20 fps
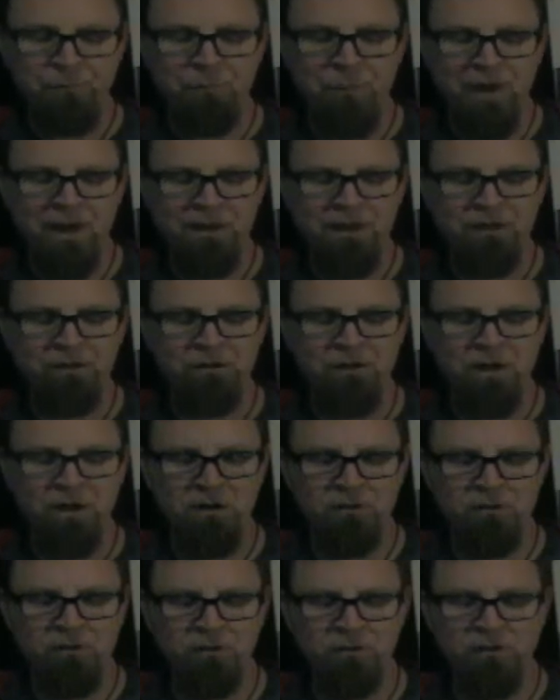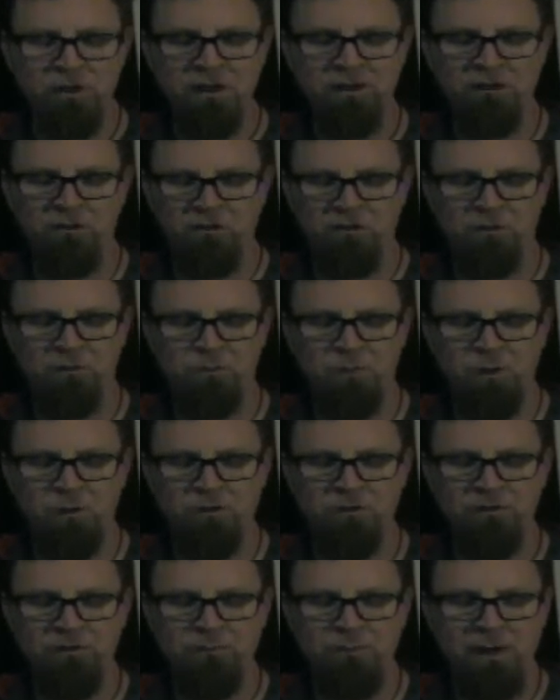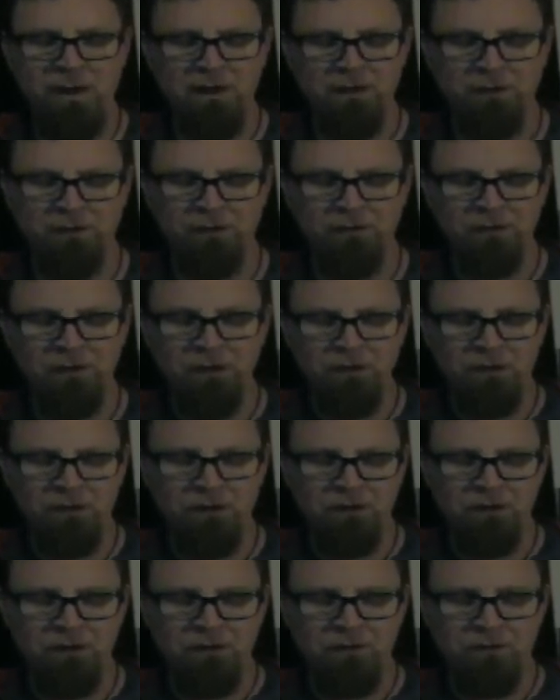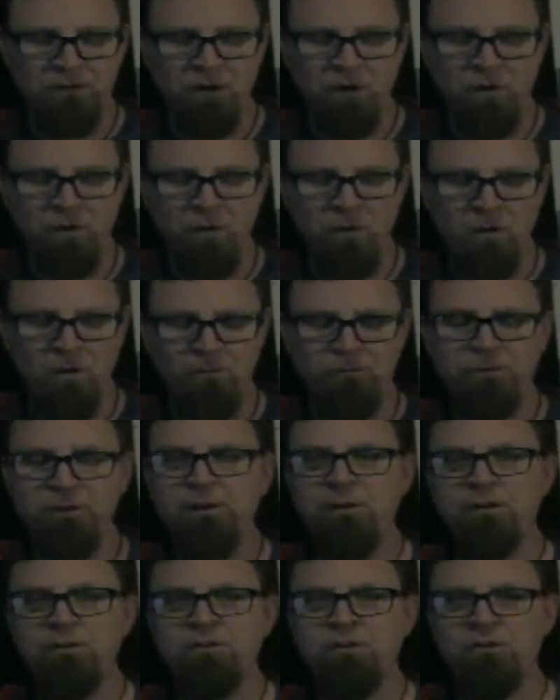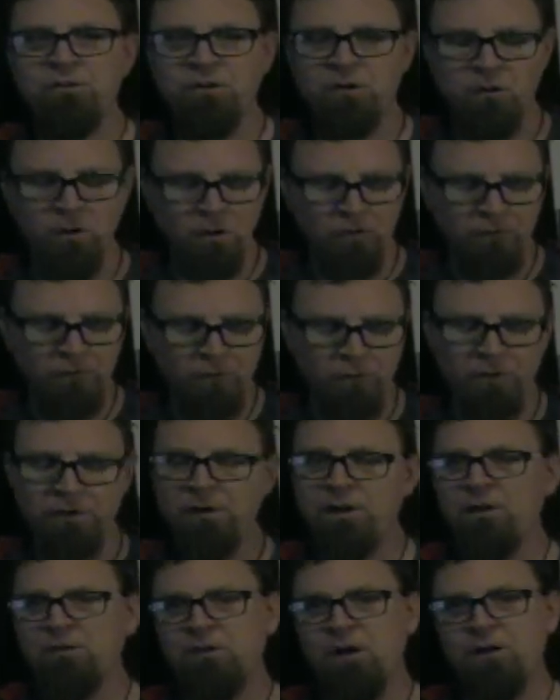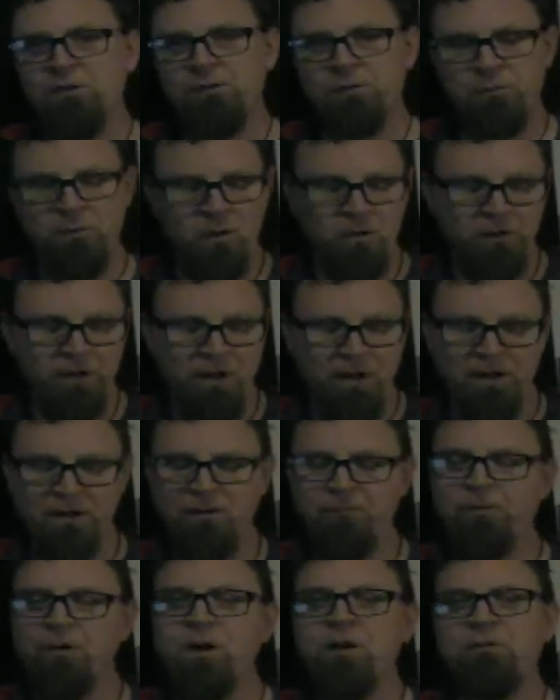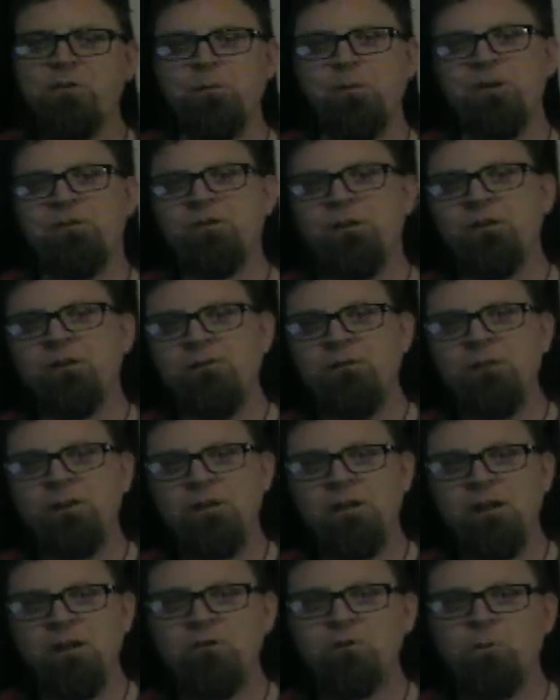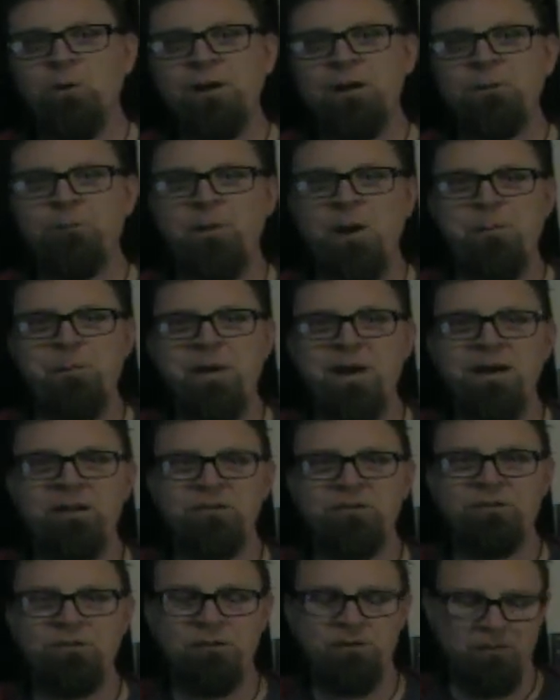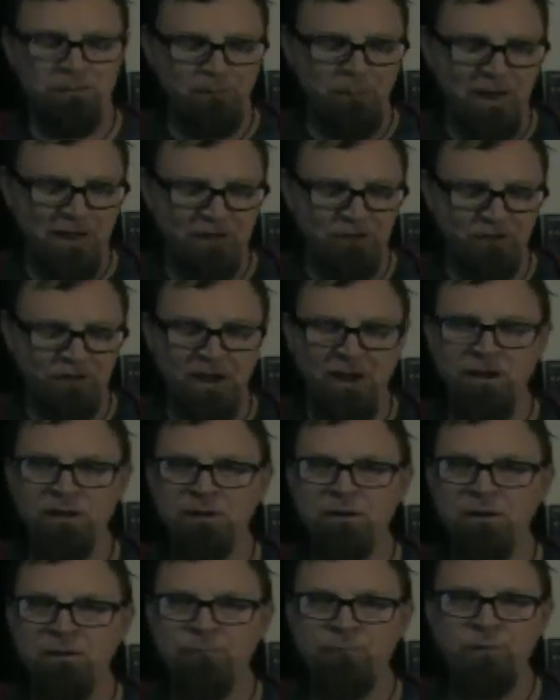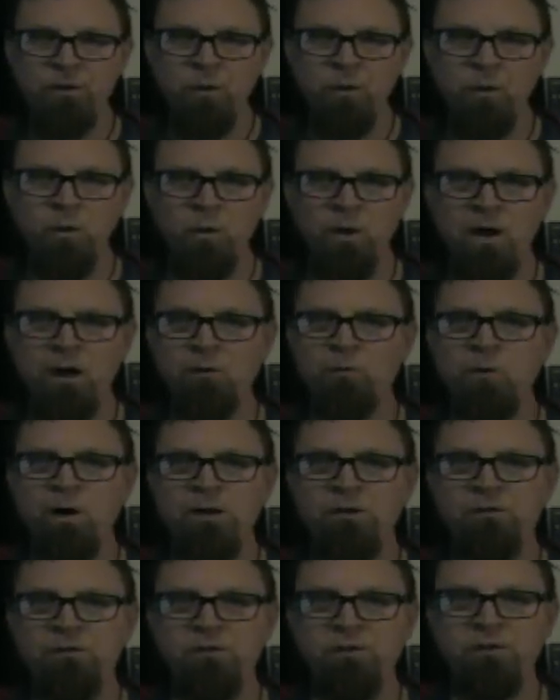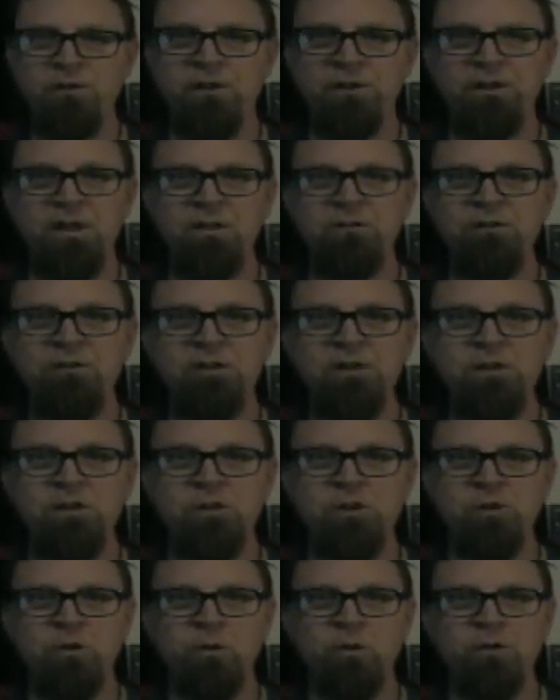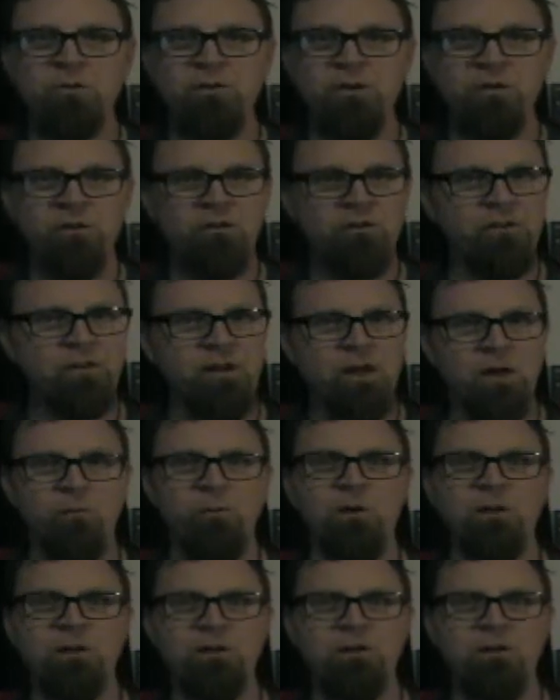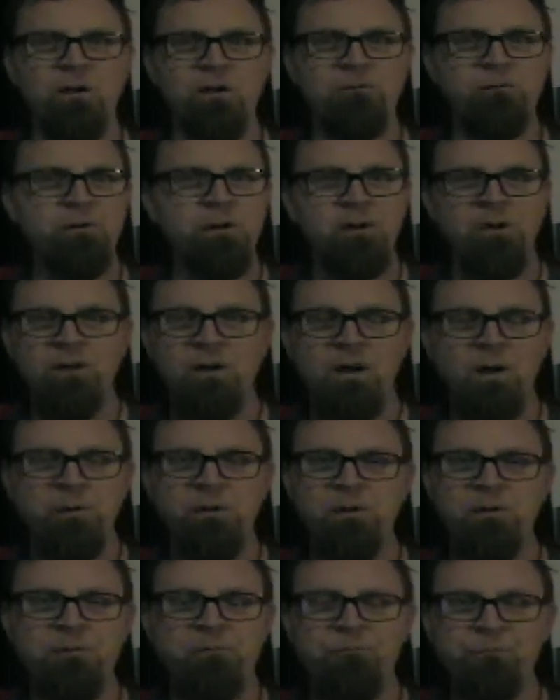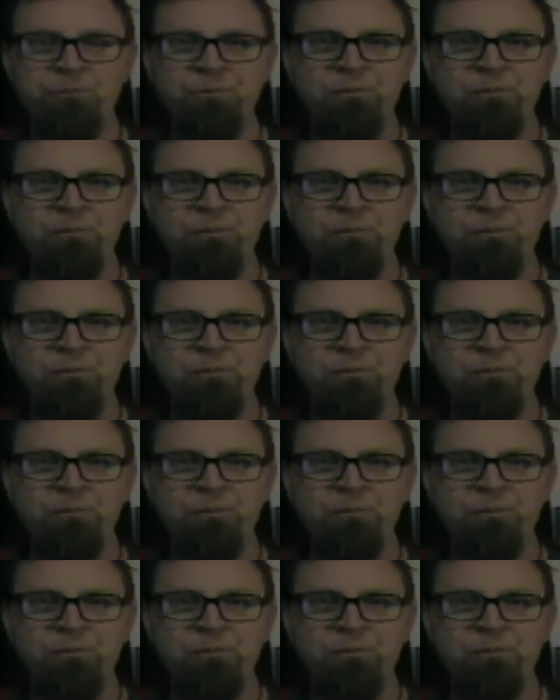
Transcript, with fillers: badass characters and explosive battles so hopefully this is a clone story. It's awesome. Oh yeah, and I forgot to mention, it's written by Pat's, Pat Shand, who uh, writes the Destiny New York series that I really love. I mean,